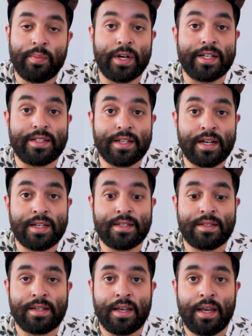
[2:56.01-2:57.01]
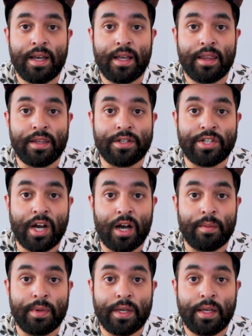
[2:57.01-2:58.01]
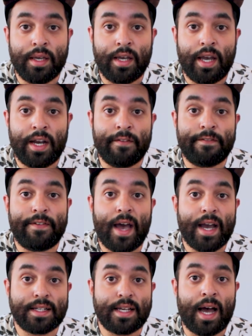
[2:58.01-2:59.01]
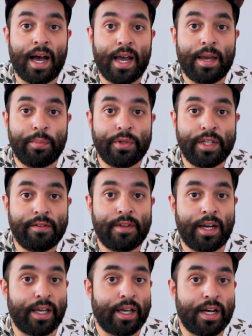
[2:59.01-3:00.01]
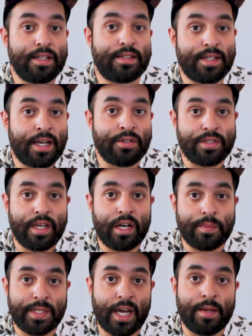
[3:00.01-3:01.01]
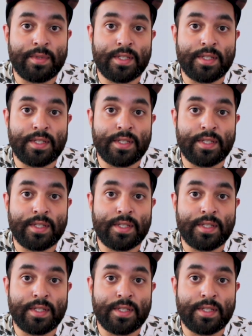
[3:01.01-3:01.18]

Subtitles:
but it does the job. And in fact, I believe that it cuts down setup time